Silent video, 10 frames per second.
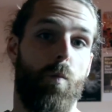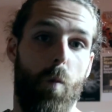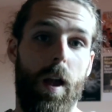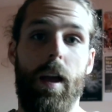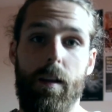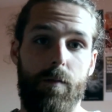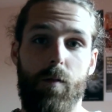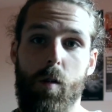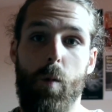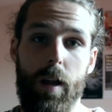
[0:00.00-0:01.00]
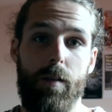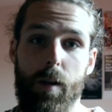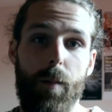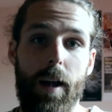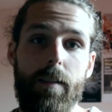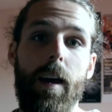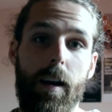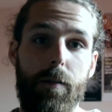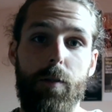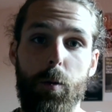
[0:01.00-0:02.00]
it might
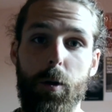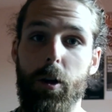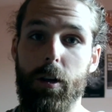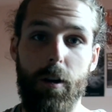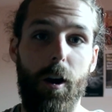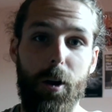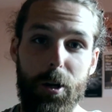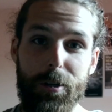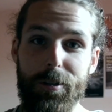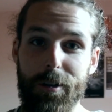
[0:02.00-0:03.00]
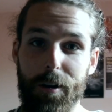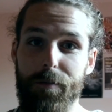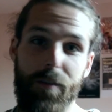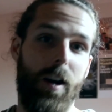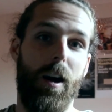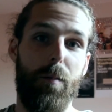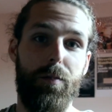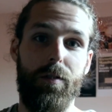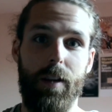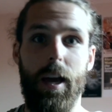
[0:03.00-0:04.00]
take a few $1 million of fuck
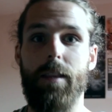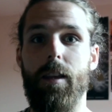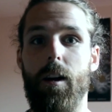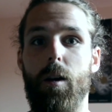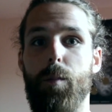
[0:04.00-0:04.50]
ups to get there.